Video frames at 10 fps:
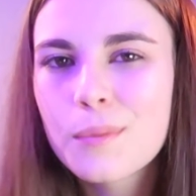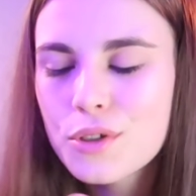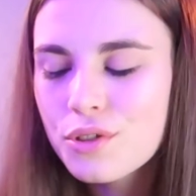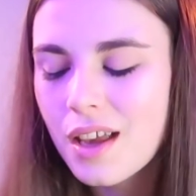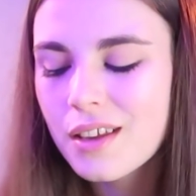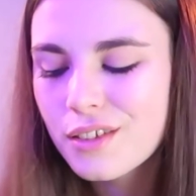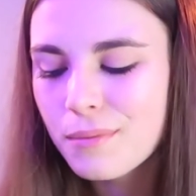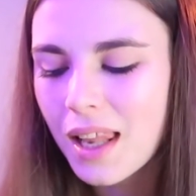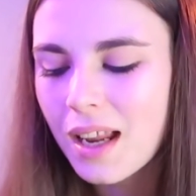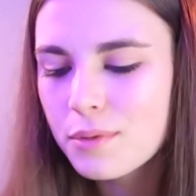I'm using
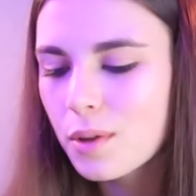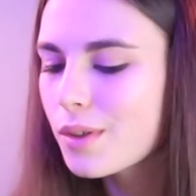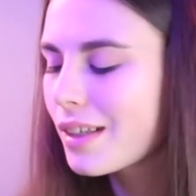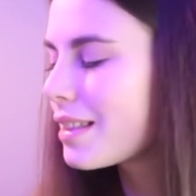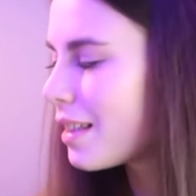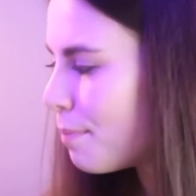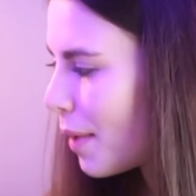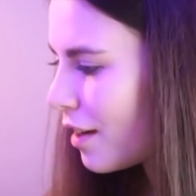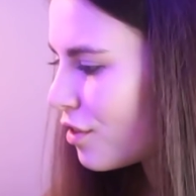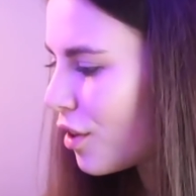my laptop so I can sit in
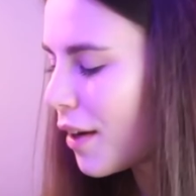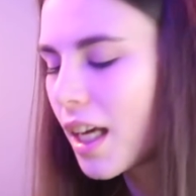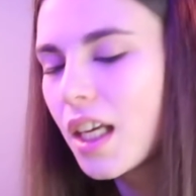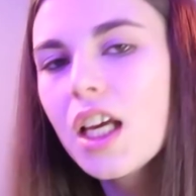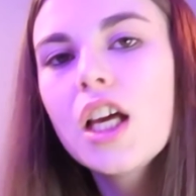bed and do it.